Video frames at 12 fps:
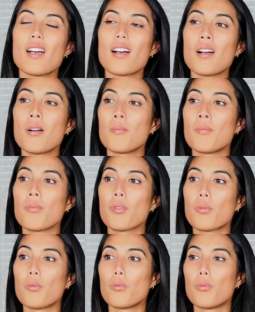
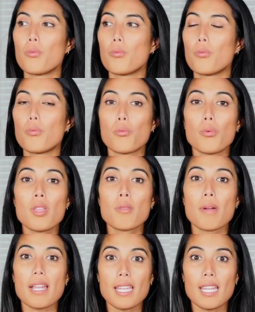with
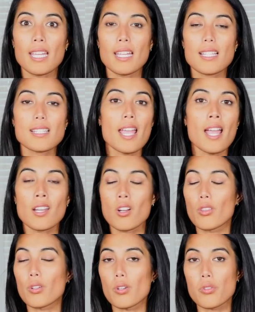my kids and
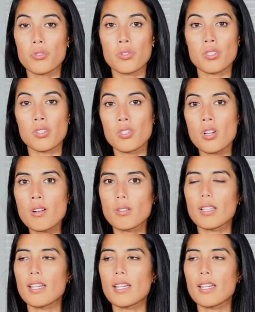all the groceries in tote.